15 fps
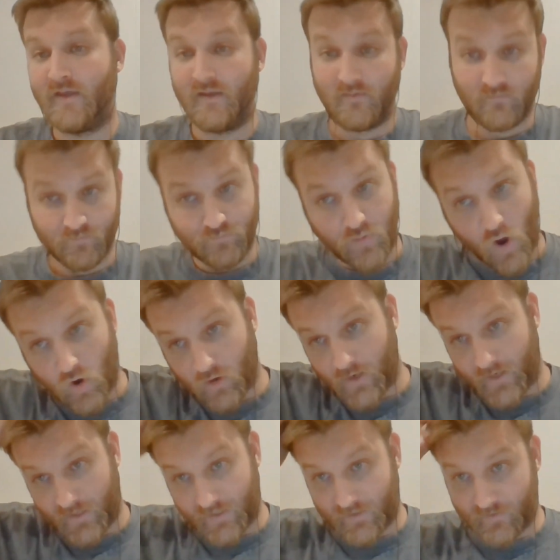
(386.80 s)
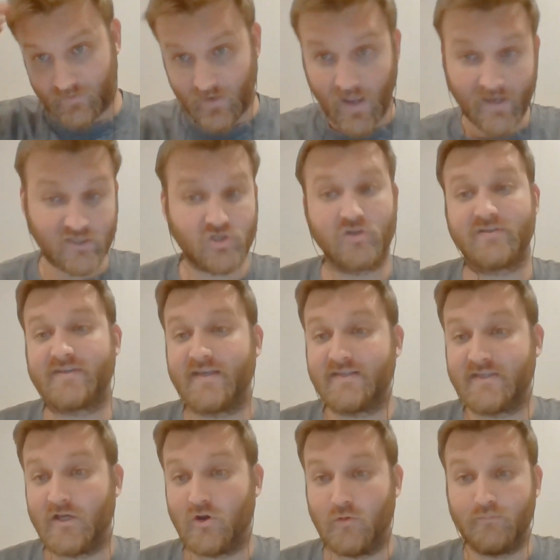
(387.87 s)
Barring, I shouldn't say 0,